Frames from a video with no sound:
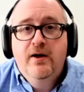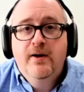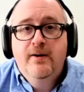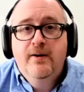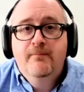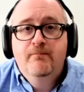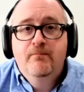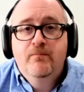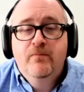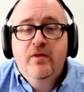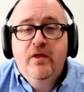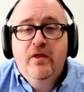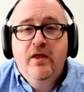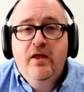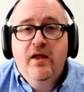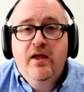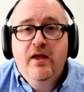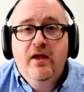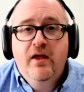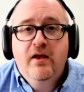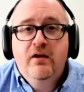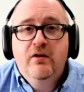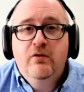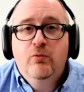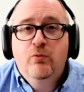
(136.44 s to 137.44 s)
Um,
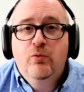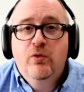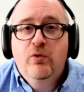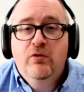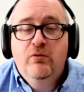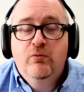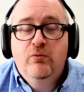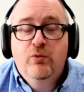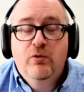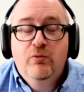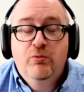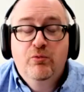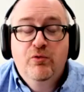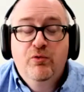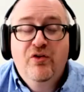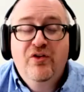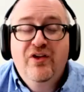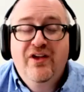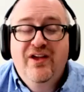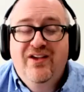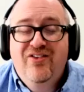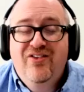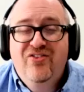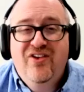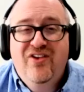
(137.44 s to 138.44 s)
and we're, we're
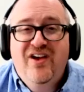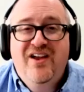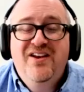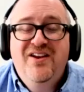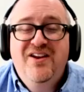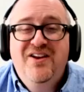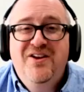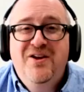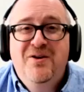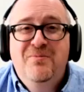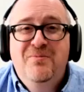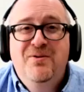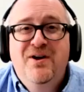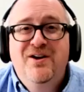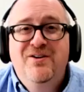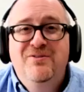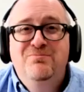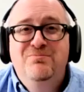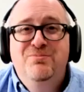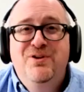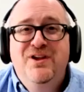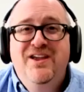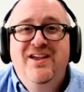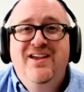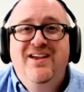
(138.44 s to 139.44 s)
really excited
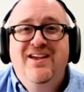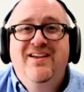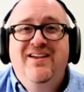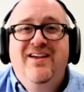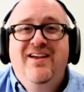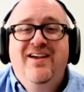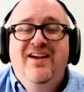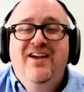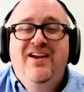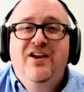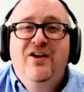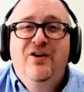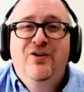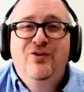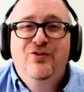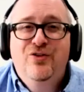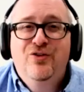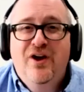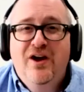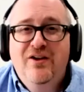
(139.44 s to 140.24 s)
about being you know,